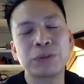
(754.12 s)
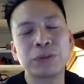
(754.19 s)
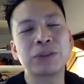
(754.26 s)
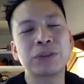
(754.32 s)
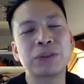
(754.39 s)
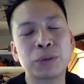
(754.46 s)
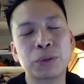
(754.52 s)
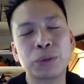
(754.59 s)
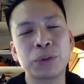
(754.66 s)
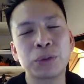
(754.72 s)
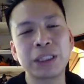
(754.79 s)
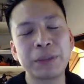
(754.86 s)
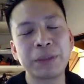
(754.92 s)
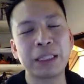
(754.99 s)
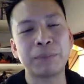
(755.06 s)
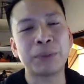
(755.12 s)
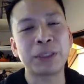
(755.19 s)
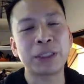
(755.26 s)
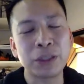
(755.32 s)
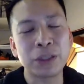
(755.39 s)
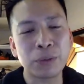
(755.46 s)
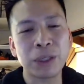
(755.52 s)
it was so cool and gimmicky.
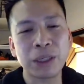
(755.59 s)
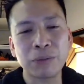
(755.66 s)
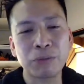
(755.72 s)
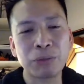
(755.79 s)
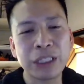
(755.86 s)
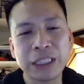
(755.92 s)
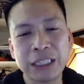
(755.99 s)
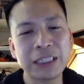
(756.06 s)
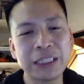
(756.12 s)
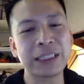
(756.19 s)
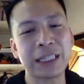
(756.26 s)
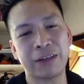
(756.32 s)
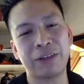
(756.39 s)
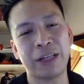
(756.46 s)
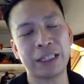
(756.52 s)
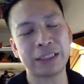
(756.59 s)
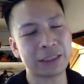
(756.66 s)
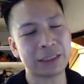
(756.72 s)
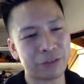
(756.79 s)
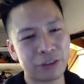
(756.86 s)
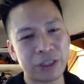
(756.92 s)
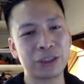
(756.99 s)
But you know what? We need to have that
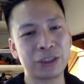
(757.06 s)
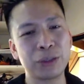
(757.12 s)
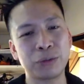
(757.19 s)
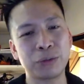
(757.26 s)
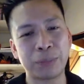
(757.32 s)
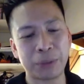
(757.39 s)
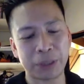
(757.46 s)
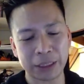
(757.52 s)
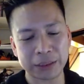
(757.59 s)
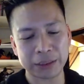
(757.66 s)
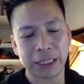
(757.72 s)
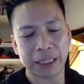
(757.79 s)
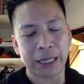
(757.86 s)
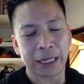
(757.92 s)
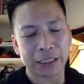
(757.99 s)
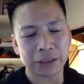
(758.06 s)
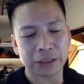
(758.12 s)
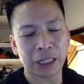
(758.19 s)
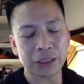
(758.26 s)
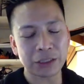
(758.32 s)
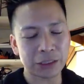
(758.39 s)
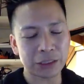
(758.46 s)
stuff here too, right? Because it's
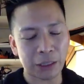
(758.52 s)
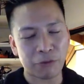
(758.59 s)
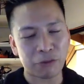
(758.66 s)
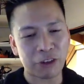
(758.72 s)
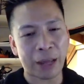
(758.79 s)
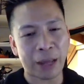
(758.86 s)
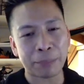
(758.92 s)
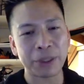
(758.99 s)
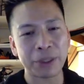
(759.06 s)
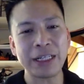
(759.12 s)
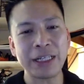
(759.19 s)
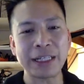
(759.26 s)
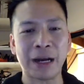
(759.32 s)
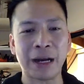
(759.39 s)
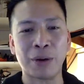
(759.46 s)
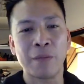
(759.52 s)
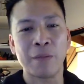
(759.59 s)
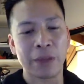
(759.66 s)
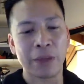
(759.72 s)
not just a flat plane now.